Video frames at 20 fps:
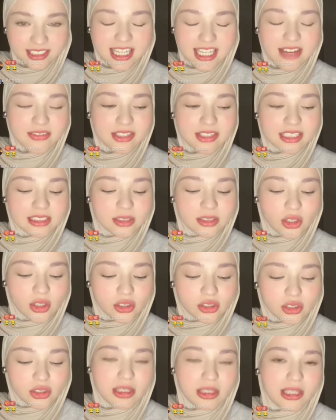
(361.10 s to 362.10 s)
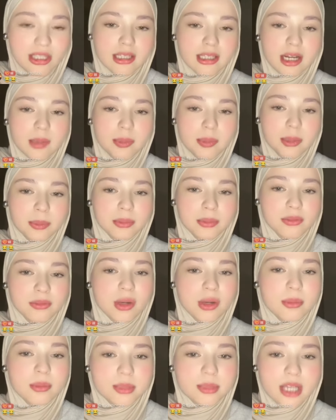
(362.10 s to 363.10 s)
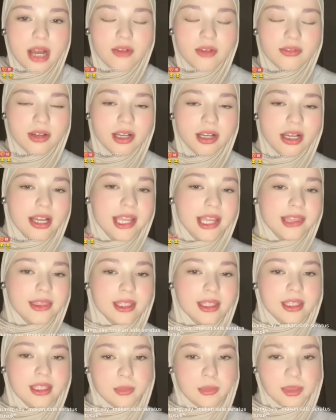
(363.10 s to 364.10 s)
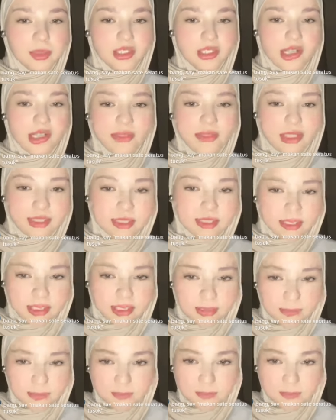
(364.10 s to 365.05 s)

Javanese also, like, there are people from Java and they speak Javanese.